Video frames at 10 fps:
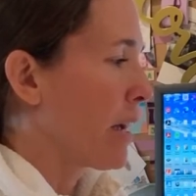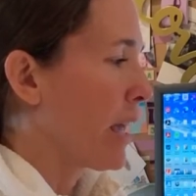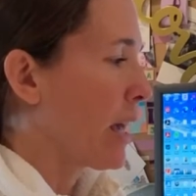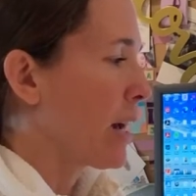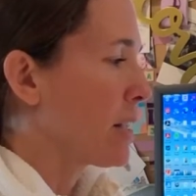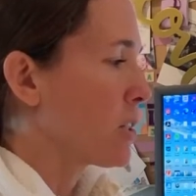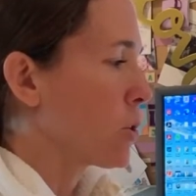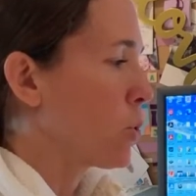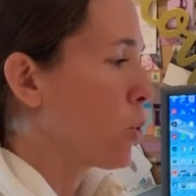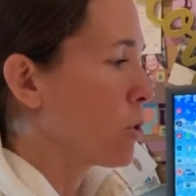and
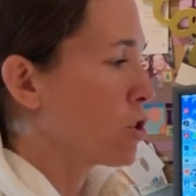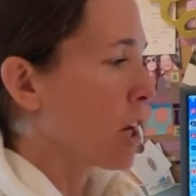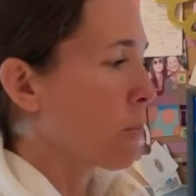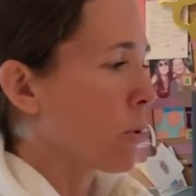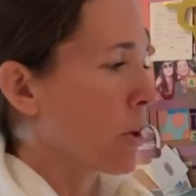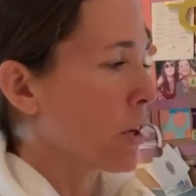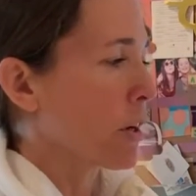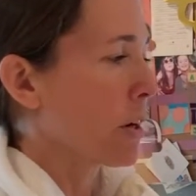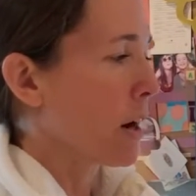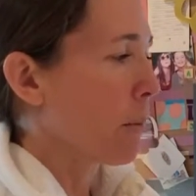Google Jamboard
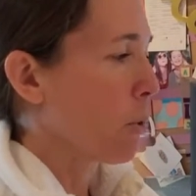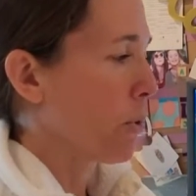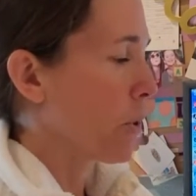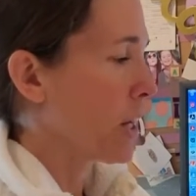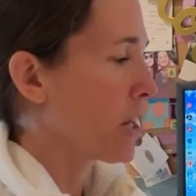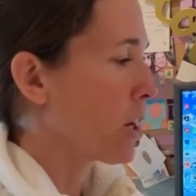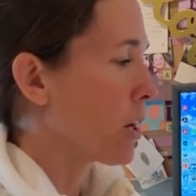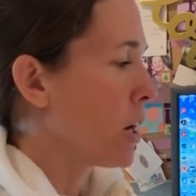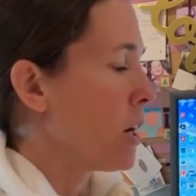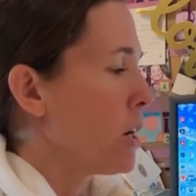are both right
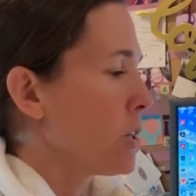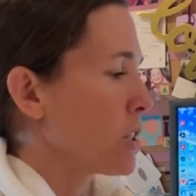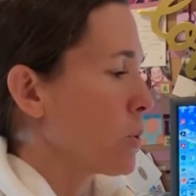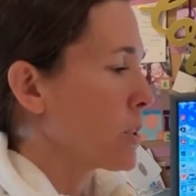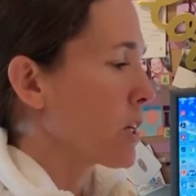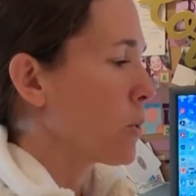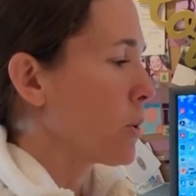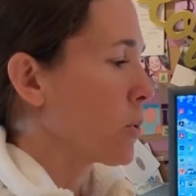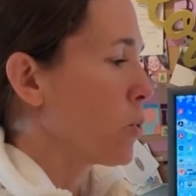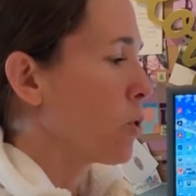here. So we'll start with Google